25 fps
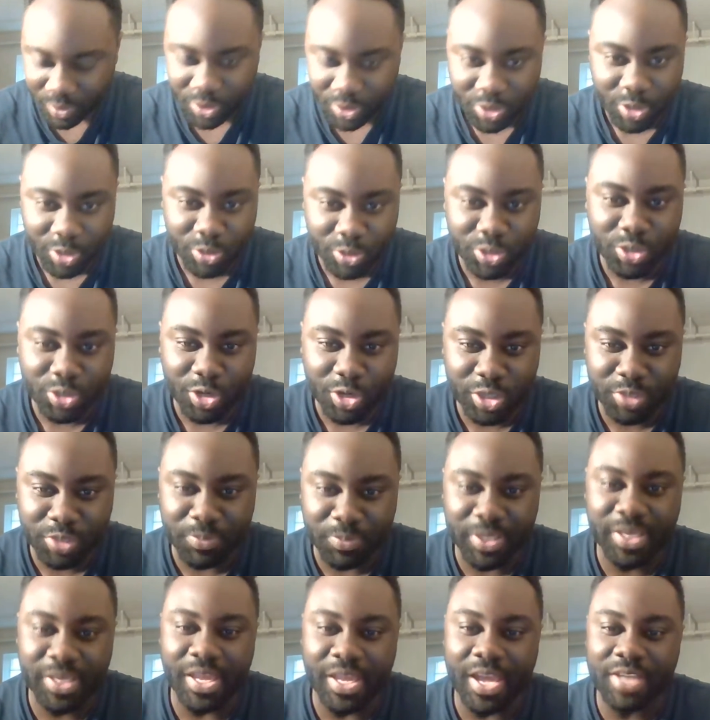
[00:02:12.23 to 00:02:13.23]
So George
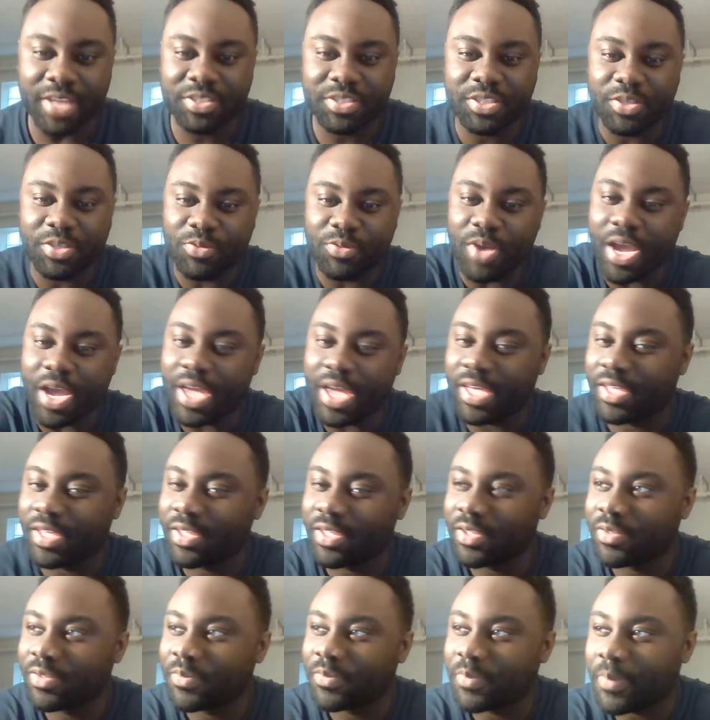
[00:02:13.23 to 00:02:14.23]
McCaskey, right,
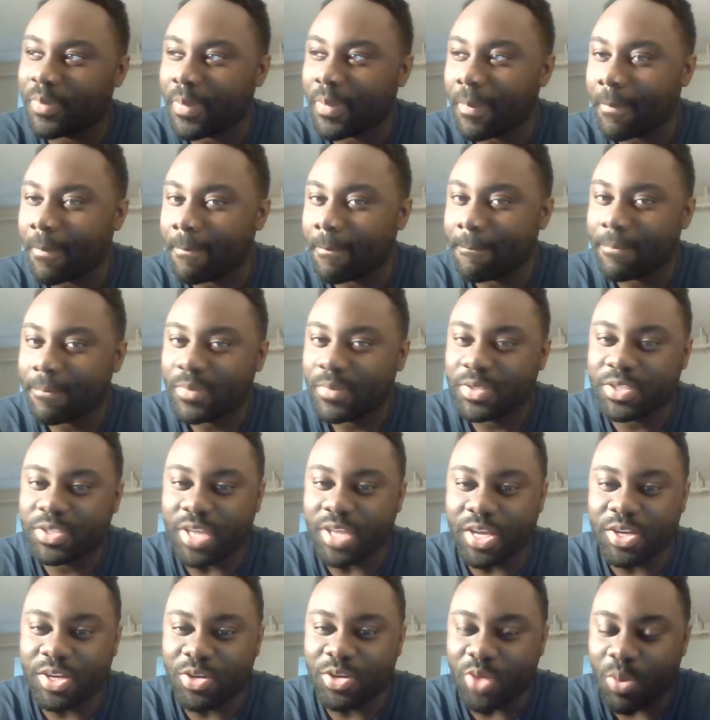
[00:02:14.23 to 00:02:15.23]

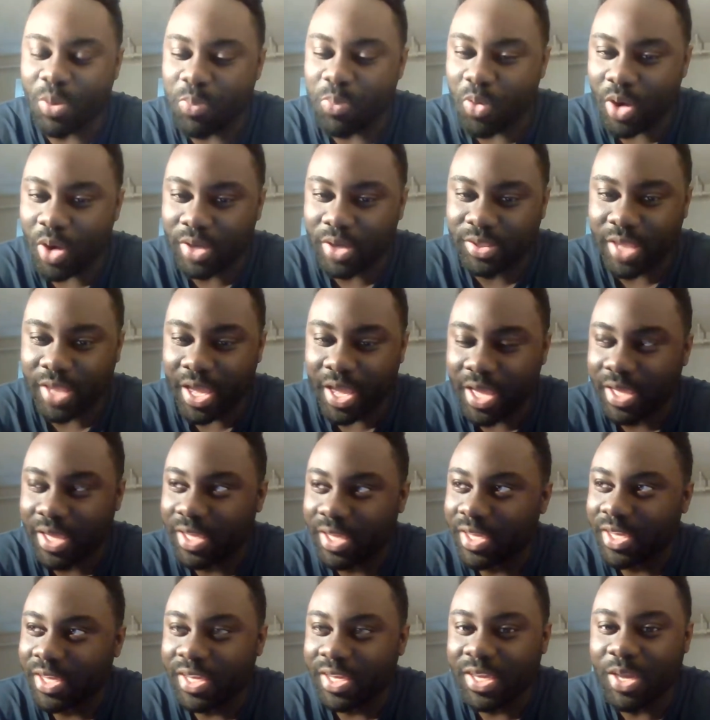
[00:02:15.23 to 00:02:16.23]
said a report that
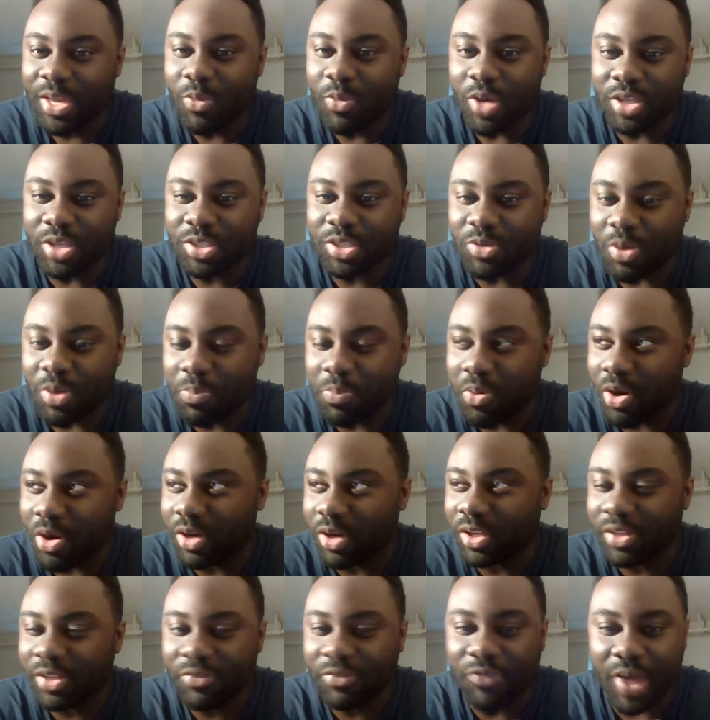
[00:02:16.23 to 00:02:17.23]
he wasn't
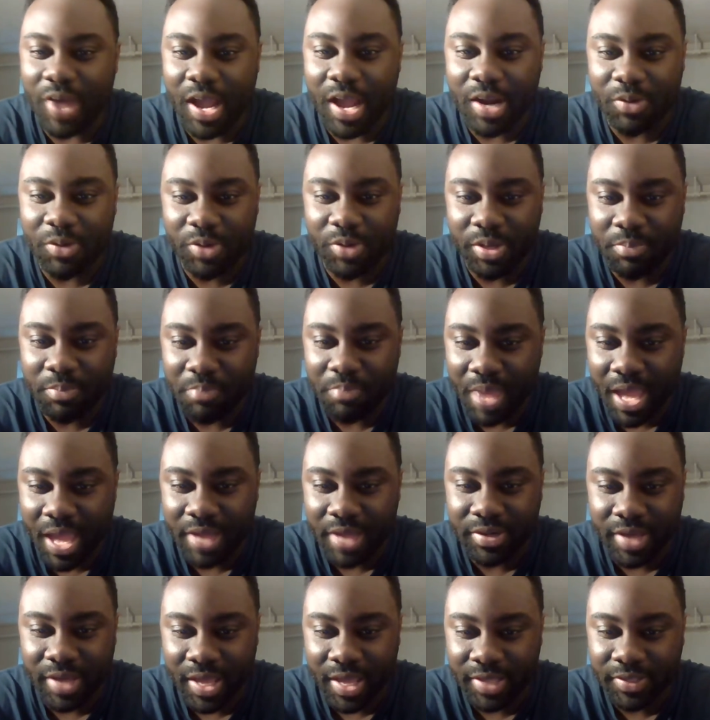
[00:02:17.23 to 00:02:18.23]
reportedly firing Matt
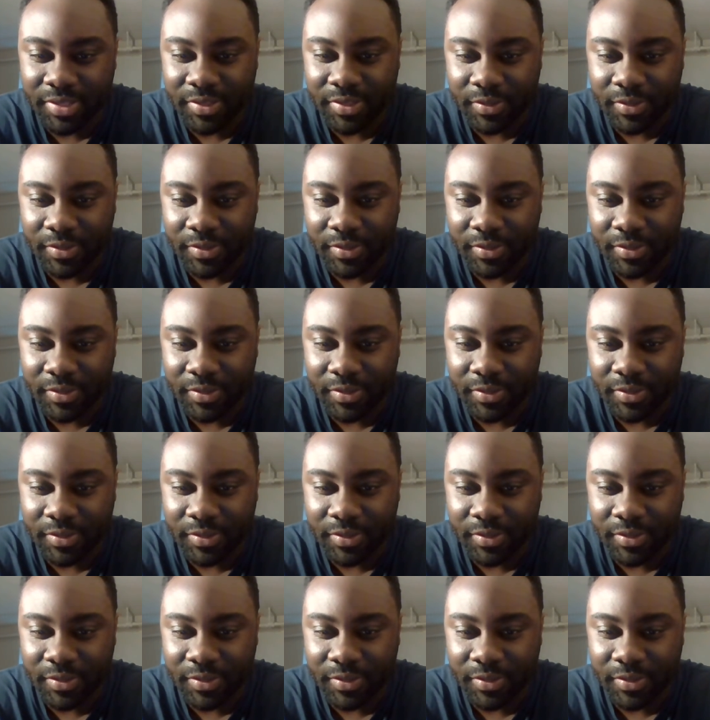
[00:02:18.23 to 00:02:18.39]
Nagy.